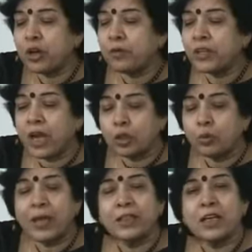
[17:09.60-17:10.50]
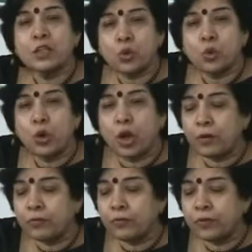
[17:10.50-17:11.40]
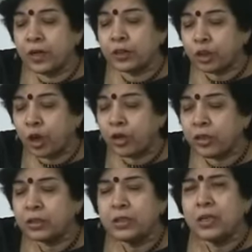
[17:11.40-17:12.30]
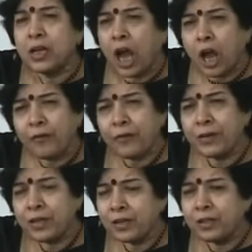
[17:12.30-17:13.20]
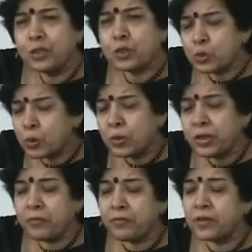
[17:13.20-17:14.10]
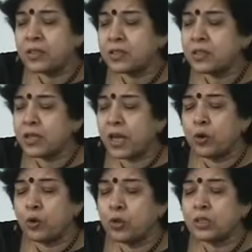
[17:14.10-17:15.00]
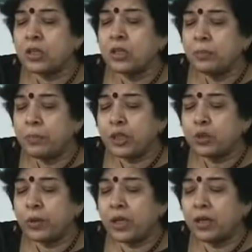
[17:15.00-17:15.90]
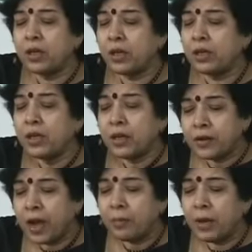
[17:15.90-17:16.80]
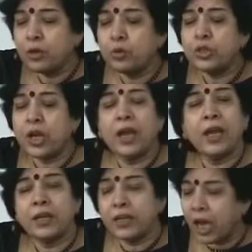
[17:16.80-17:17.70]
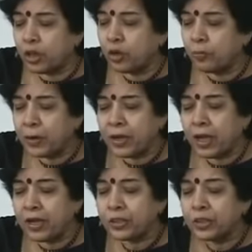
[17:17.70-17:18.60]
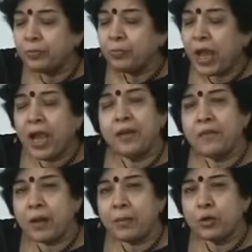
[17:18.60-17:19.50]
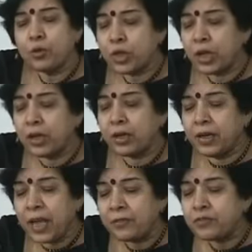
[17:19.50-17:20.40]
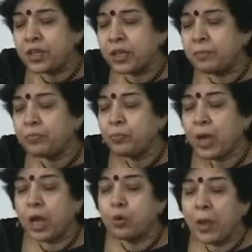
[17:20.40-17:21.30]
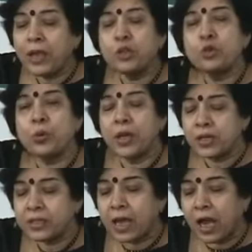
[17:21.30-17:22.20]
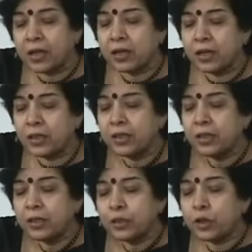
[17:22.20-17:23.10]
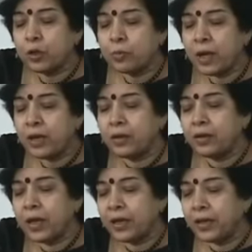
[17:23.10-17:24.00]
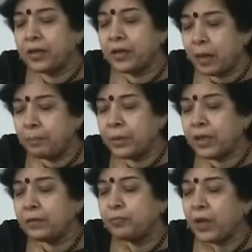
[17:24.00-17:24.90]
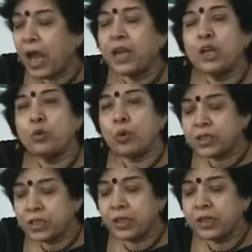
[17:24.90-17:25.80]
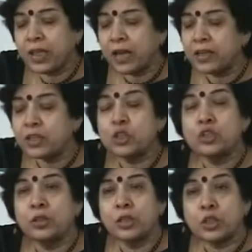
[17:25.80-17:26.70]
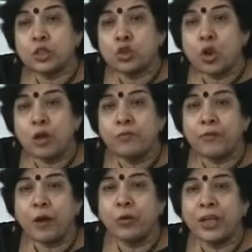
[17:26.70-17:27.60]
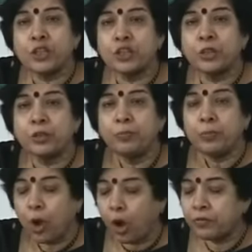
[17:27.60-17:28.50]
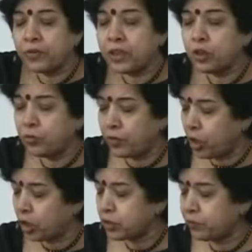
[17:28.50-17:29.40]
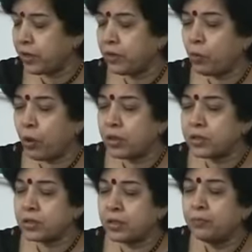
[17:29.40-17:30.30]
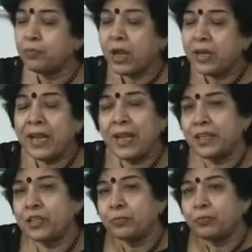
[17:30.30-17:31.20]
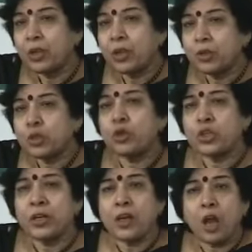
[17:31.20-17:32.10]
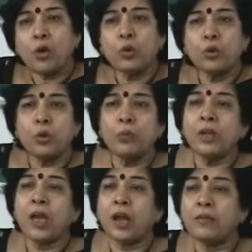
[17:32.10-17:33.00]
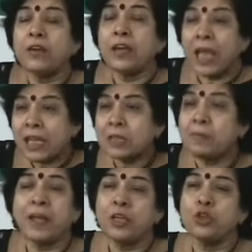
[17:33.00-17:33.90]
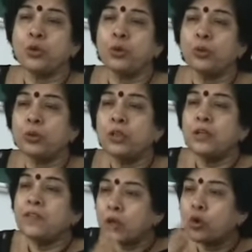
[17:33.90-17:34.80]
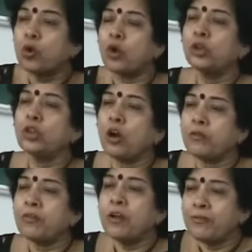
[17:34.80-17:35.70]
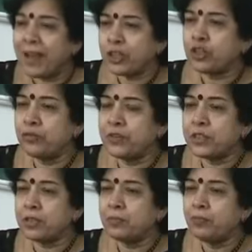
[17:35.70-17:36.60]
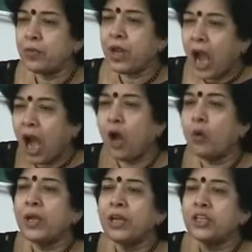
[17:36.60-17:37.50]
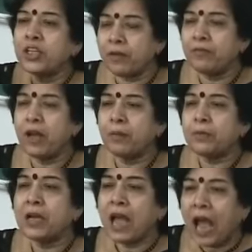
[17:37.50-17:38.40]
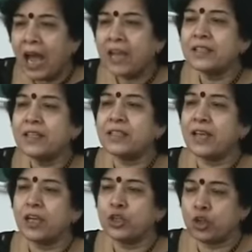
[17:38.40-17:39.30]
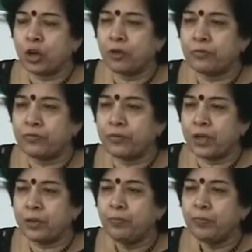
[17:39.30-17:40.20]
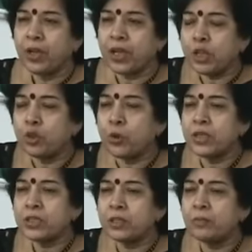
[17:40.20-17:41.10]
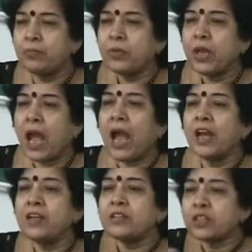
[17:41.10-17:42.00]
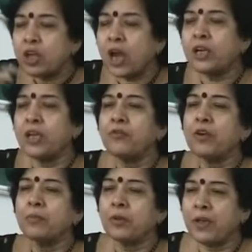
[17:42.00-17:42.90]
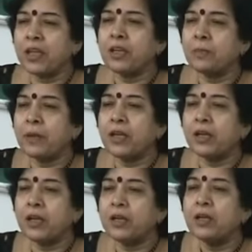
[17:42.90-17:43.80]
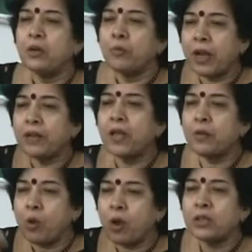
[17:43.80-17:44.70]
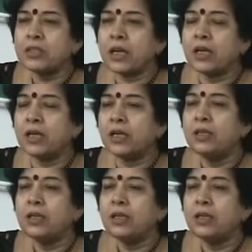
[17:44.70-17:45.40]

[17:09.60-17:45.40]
of the Advaita school of uh, thought. However, soon differences arose between Ramanuja and Yadav Prakash and Ramanuja left him and went to his uncle Tirumalai Nambi and it was here that his, the strong foundation of Hindu philosophy was uh, laid. So till now, you know, we have explained to you the growth of Vaishnavism, how it developed as a sect of uh, Hinduism and starting from the Vedic period where there was a,